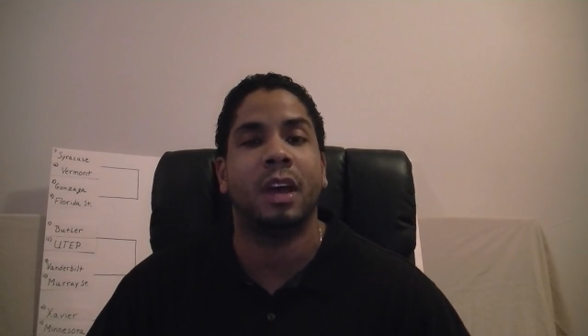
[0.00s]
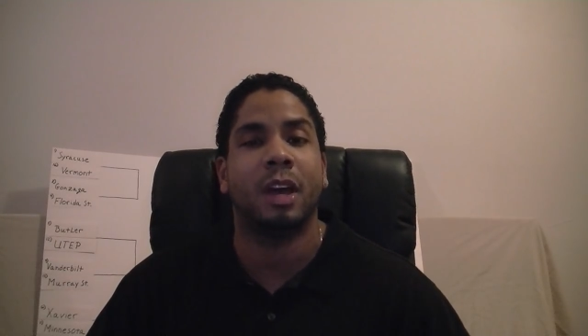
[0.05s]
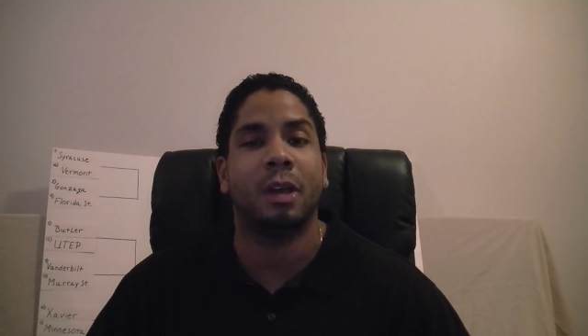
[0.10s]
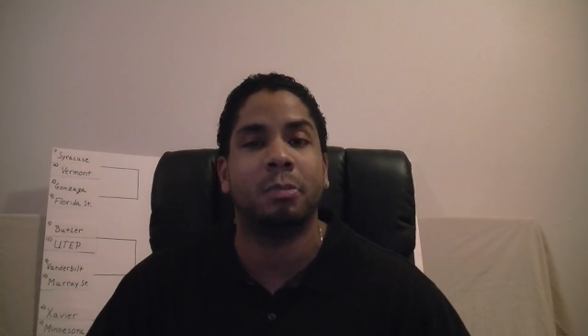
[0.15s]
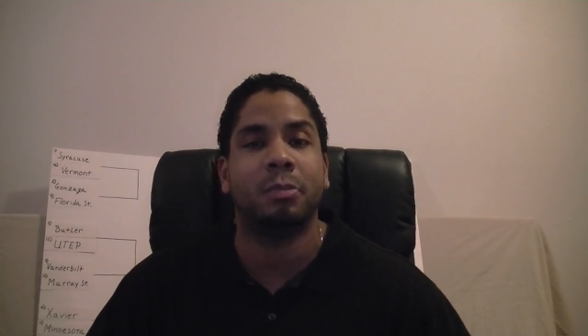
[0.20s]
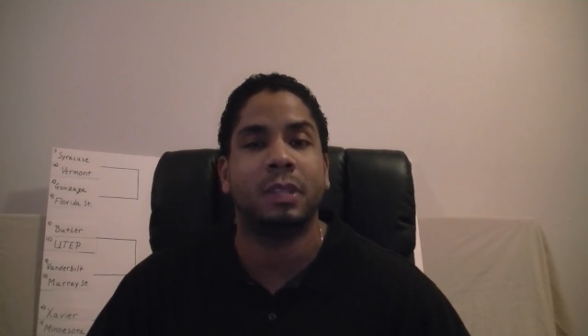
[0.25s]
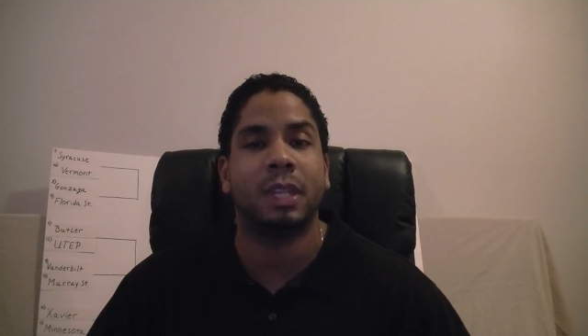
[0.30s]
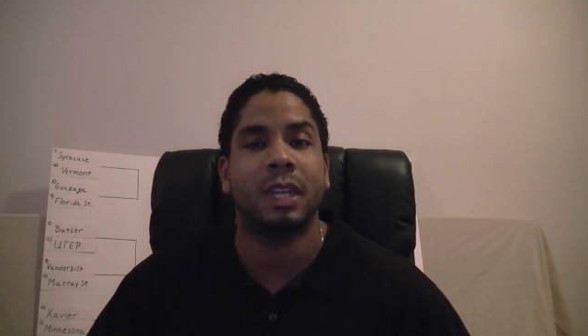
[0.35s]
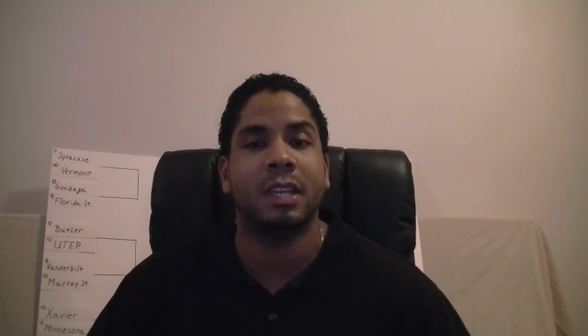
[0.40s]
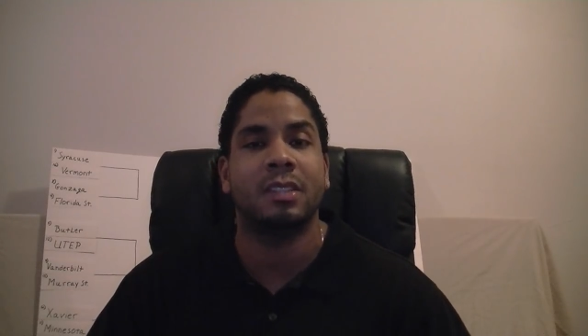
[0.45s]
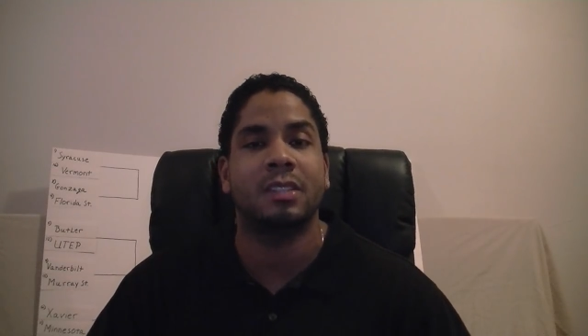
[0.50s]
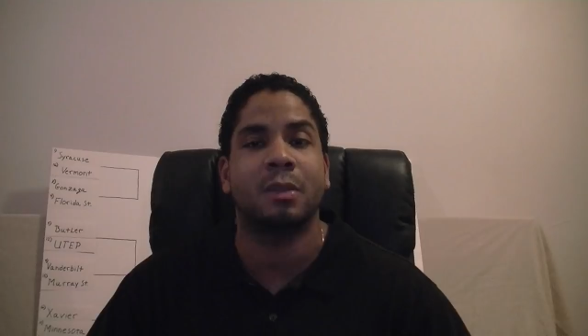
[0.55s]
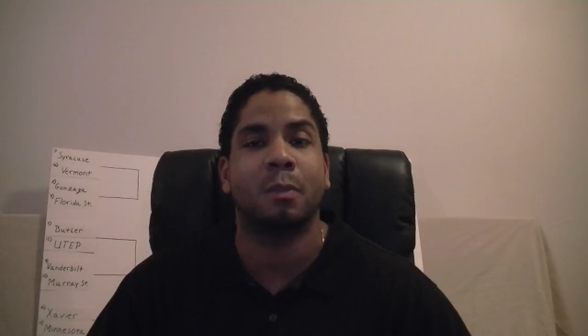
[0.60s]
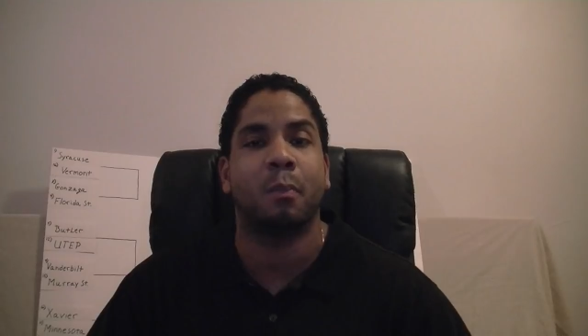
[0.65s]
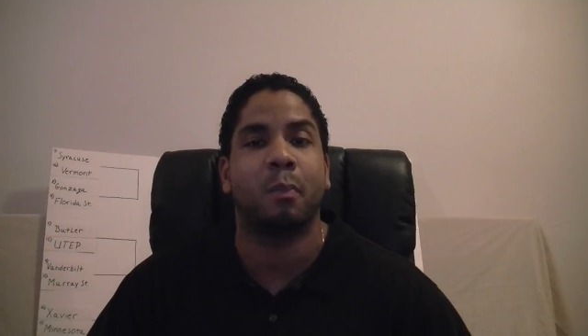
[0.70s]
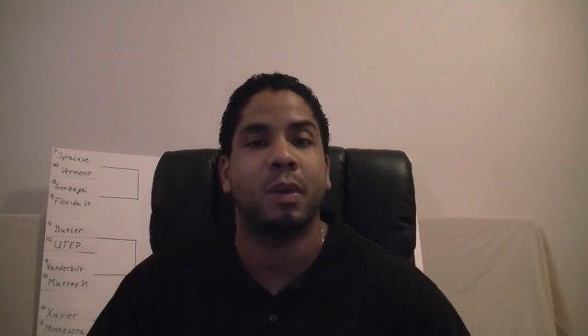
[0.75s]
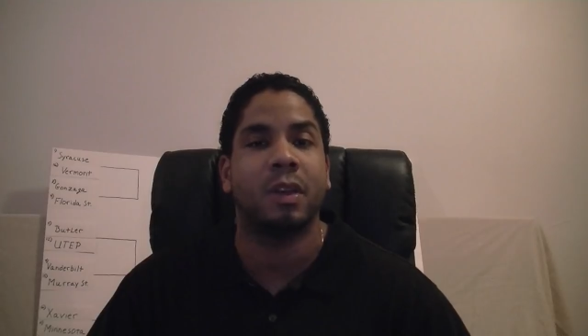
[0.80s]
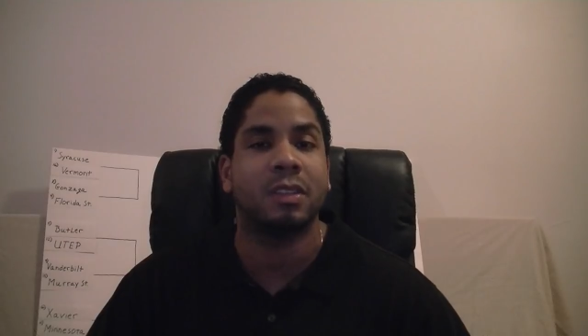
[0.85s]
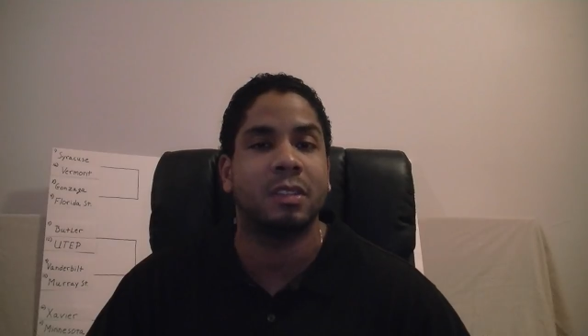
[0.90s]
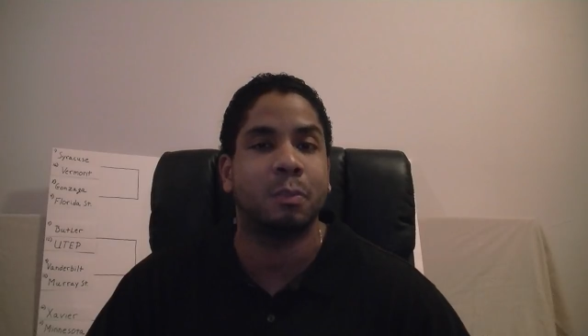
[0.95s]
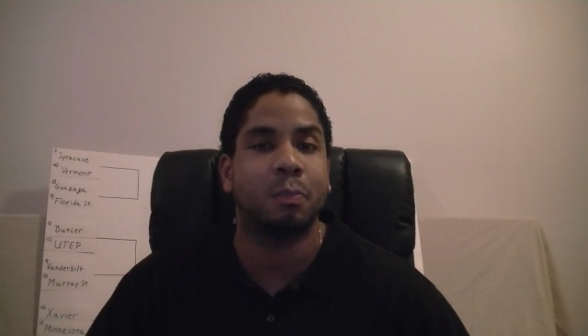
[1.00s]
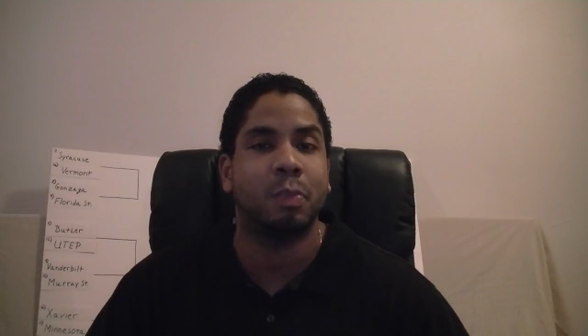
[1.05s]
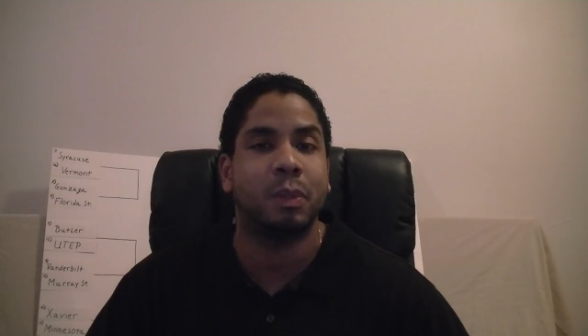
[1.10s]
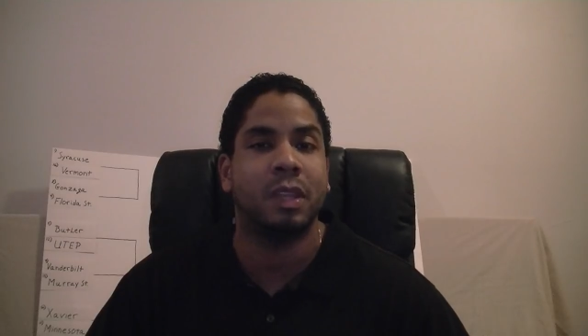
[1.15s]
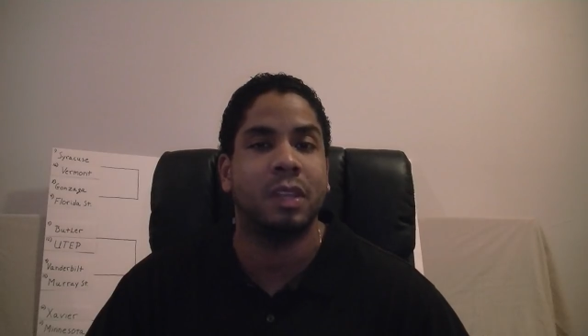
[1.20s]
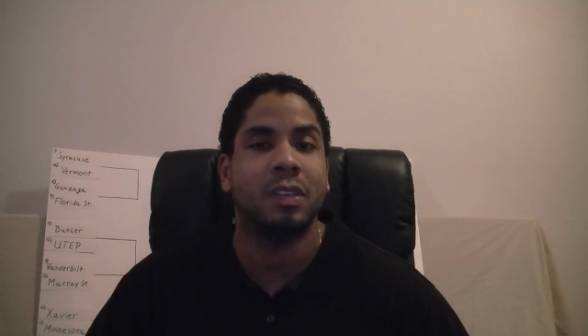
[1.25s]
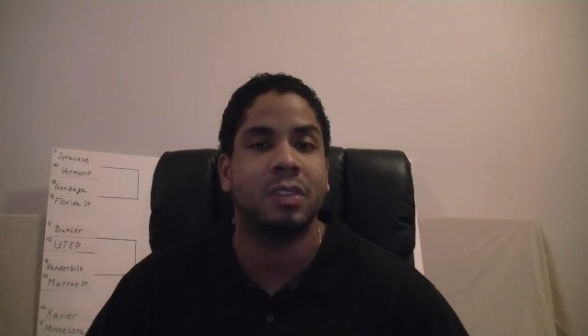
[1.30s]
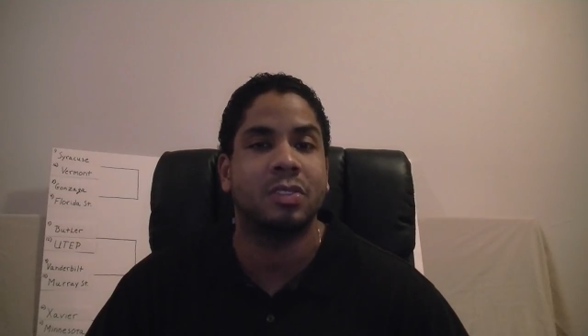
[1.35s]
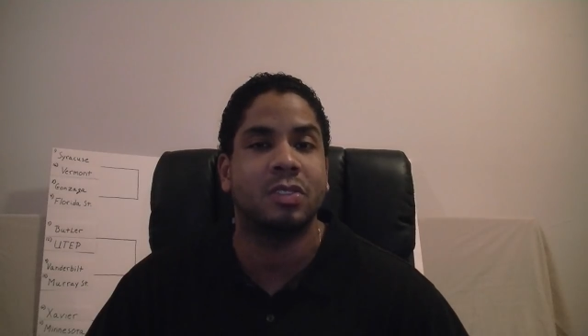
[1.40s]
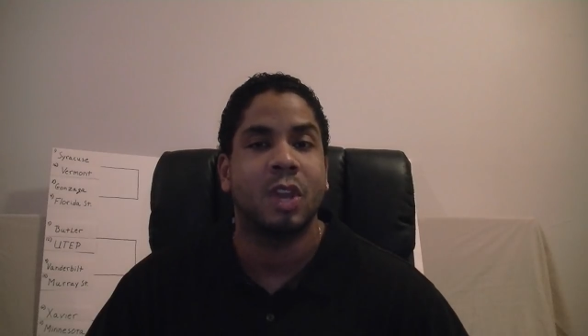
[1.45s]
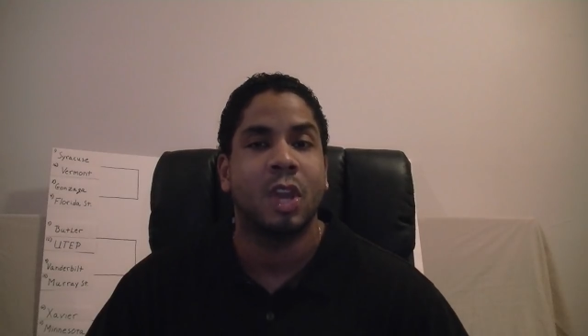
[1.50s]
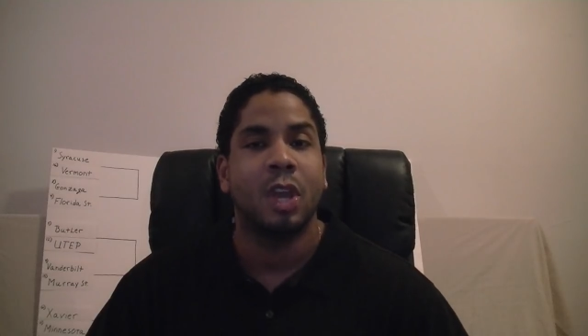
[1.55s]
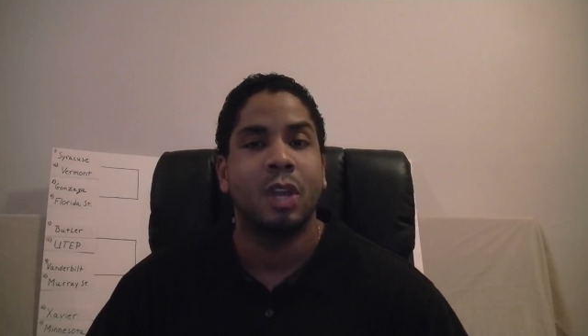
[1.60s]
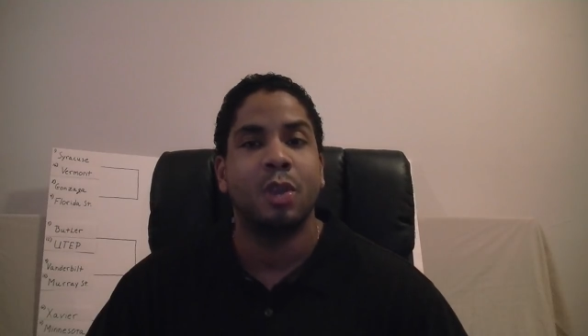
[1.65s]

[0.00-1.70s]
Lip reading: updates, the buzzer beaters,